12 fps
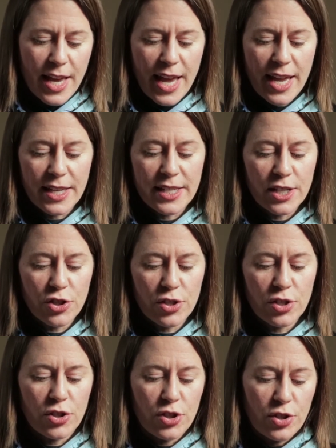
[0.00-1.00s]
In
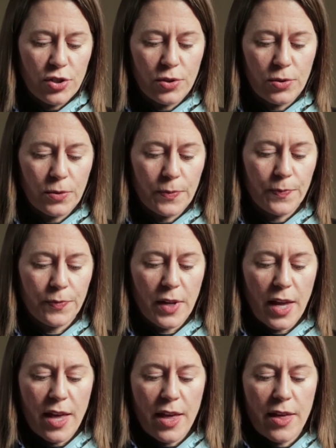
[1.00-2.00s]
addition to
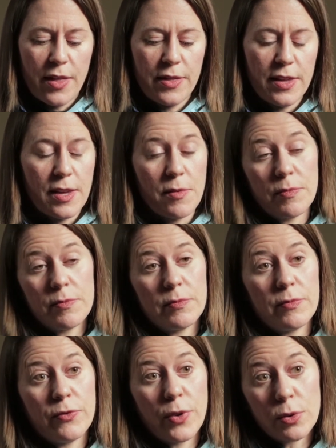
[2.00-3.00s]
the
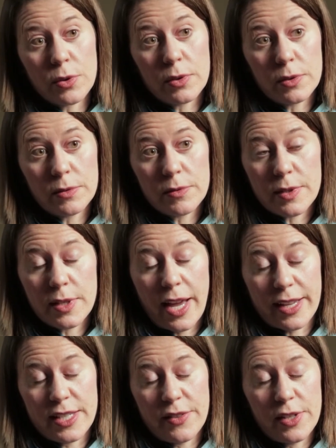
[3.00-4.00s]
vocal
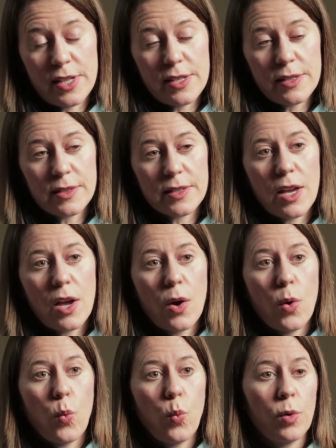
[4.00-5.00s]
activities,
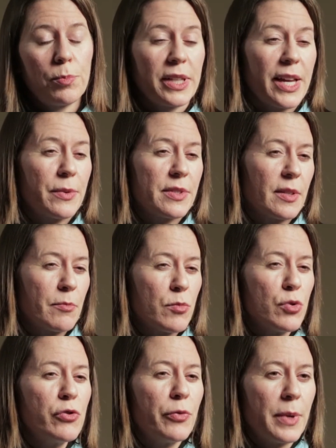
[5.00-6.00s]
we'll play with some
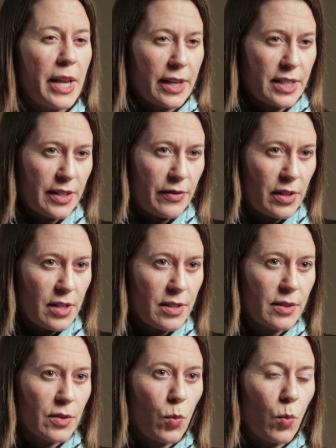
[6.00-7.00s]
movement
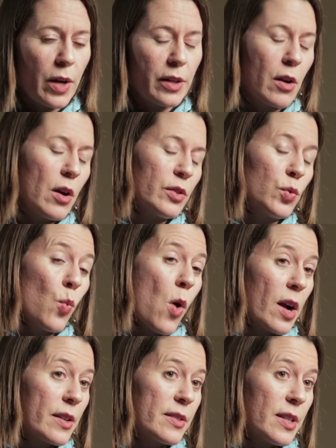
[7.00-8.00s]
activities, one called
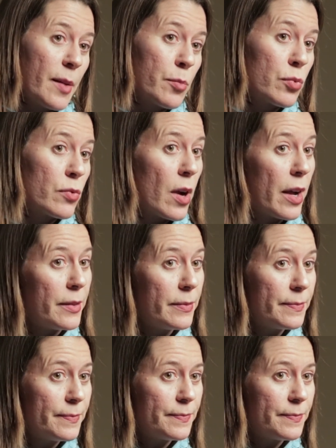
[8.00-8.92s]
walk, stop, run,